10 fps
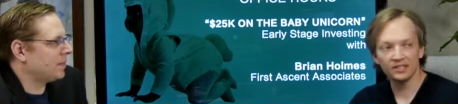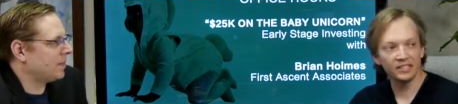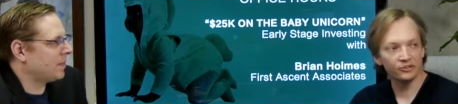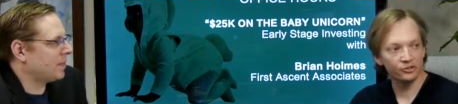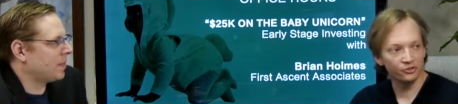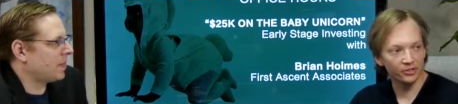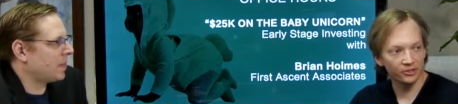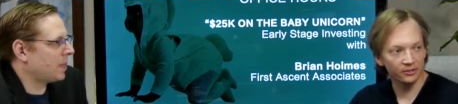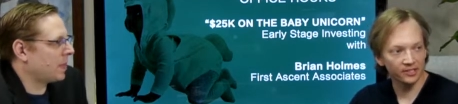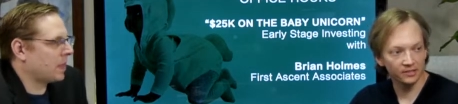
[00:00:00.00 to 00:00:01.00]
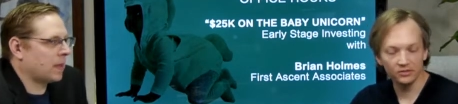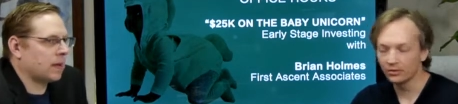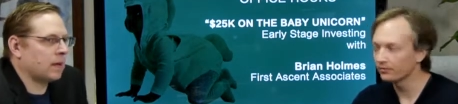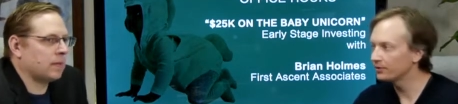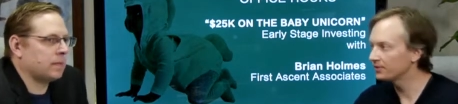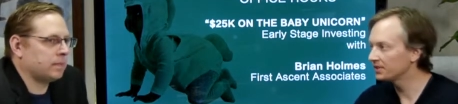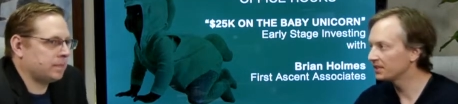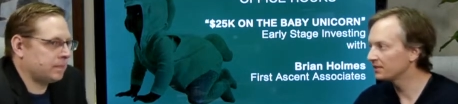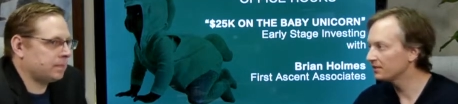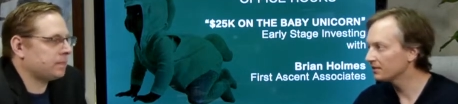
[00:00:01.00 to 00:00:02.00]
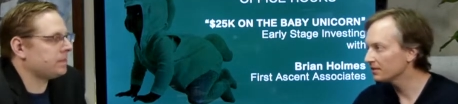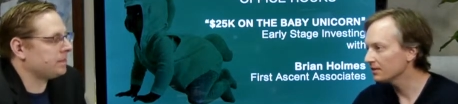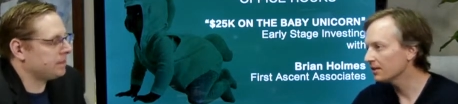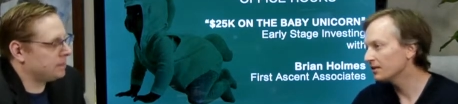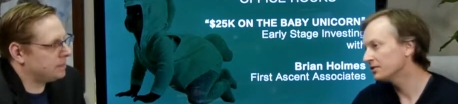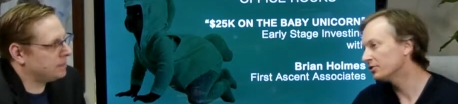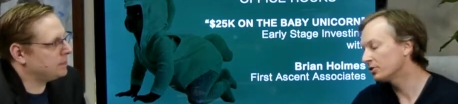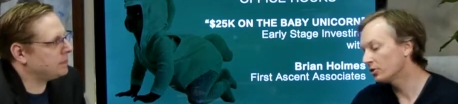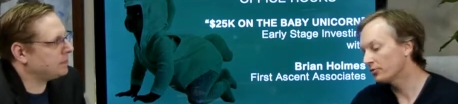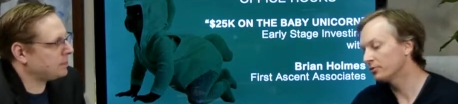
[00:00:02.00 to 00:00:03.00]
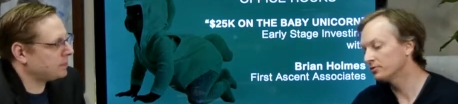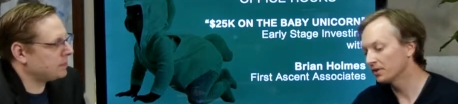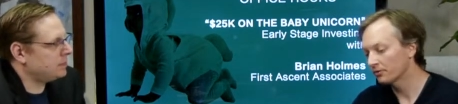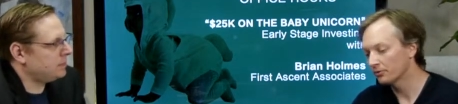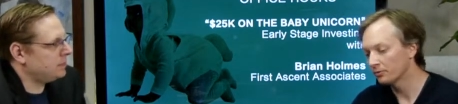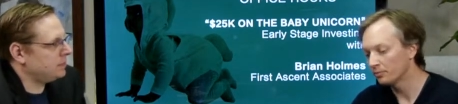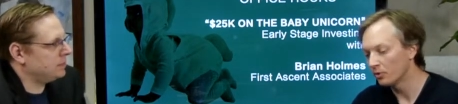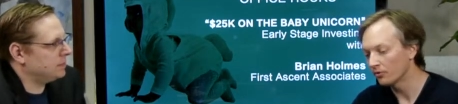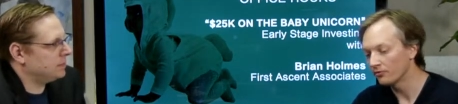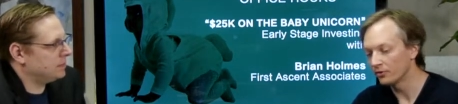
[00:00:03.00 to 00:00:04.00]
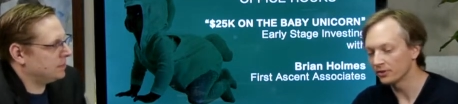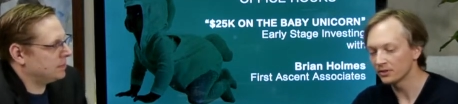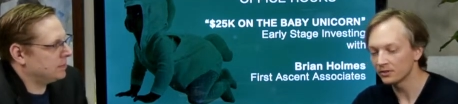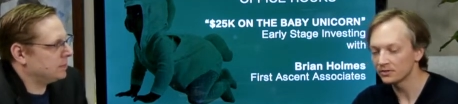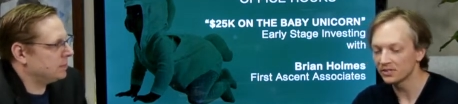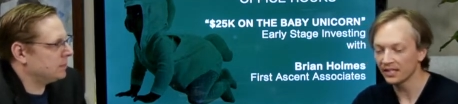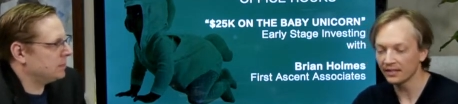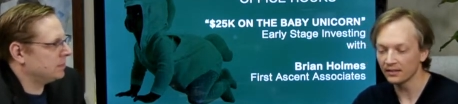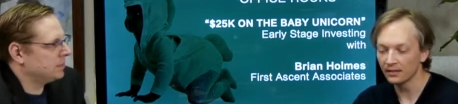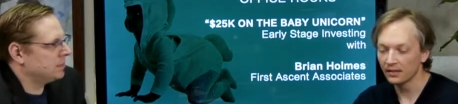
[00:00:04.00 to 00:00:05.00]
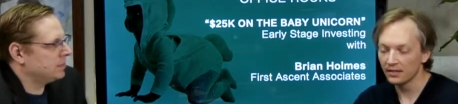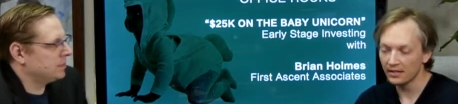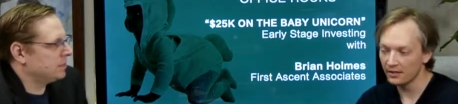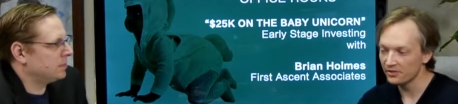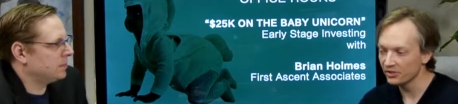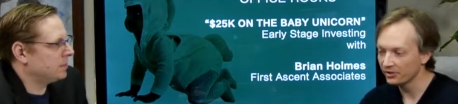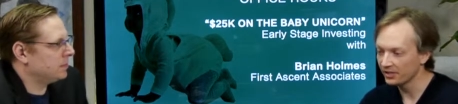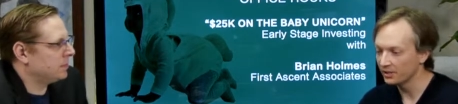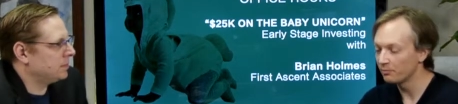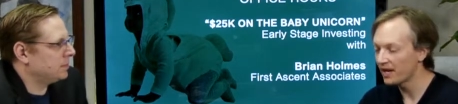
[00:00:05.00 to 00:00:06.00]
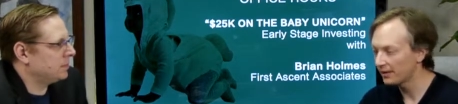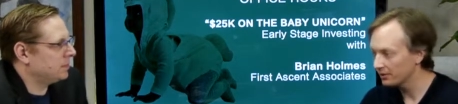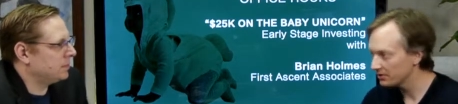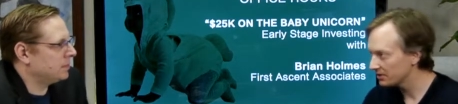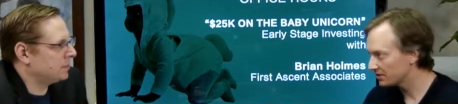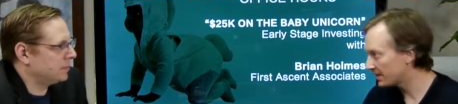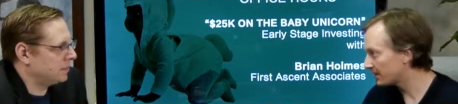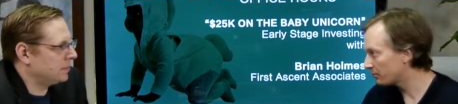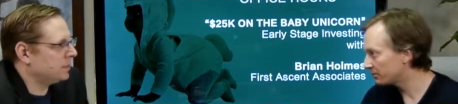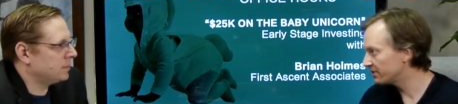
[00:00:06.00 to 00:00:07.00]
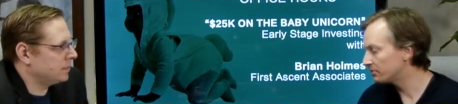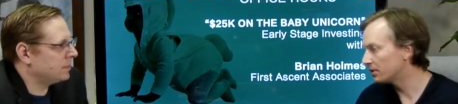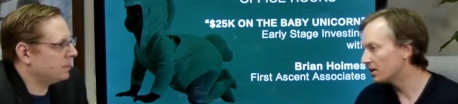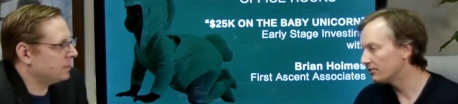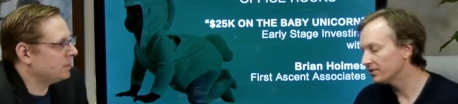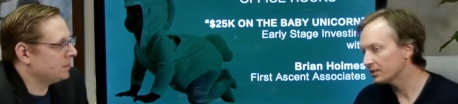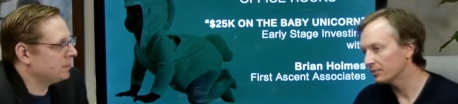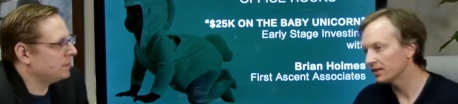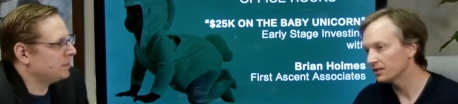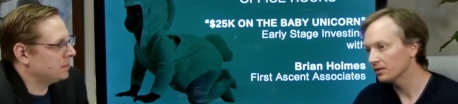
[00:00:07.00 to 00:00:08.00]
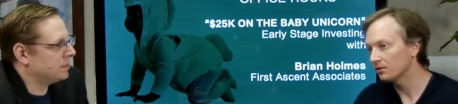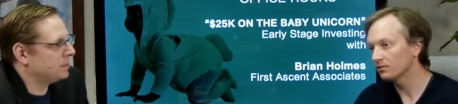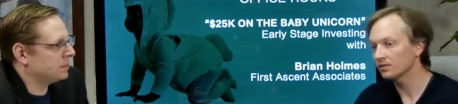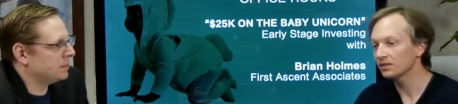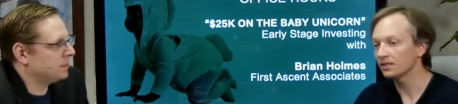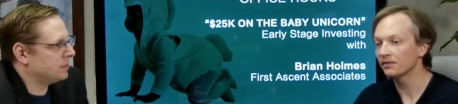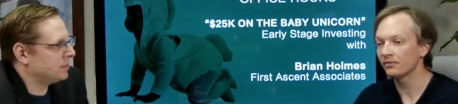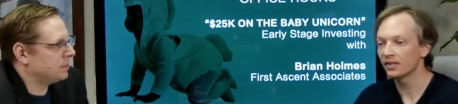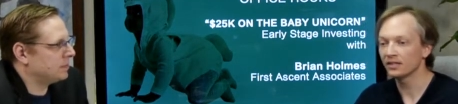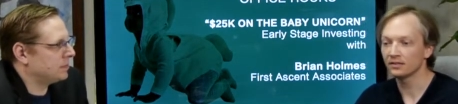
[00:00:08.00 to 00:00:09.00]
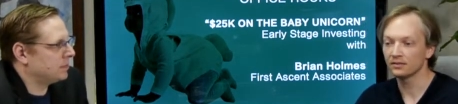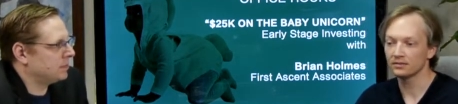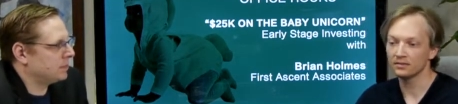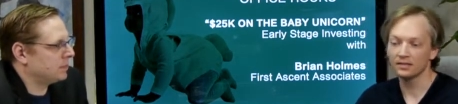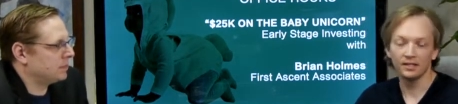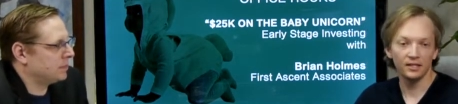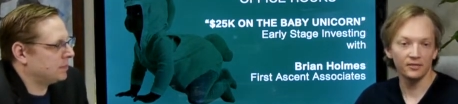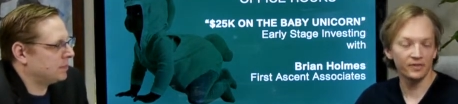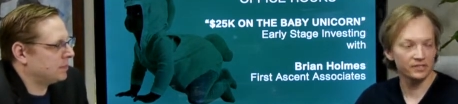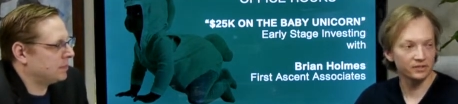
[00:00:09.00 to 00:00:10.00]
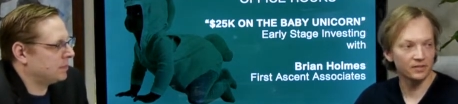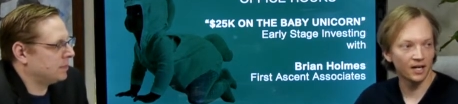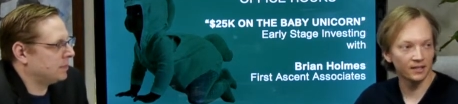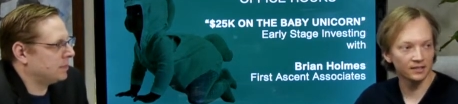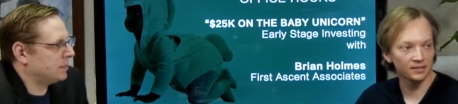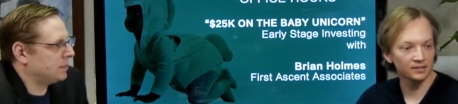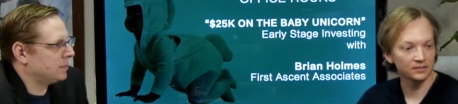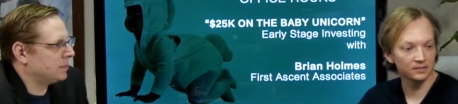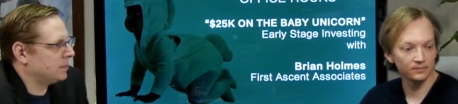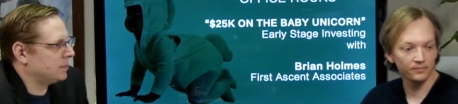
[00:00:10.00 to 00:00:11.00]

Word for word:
Speaker 1: in the industry you're in. So if you've seen, uh, you know, go through, look through portfolios and not necessarily competitors, because then that would lead to a conflict, but, you know, if they invest a lot in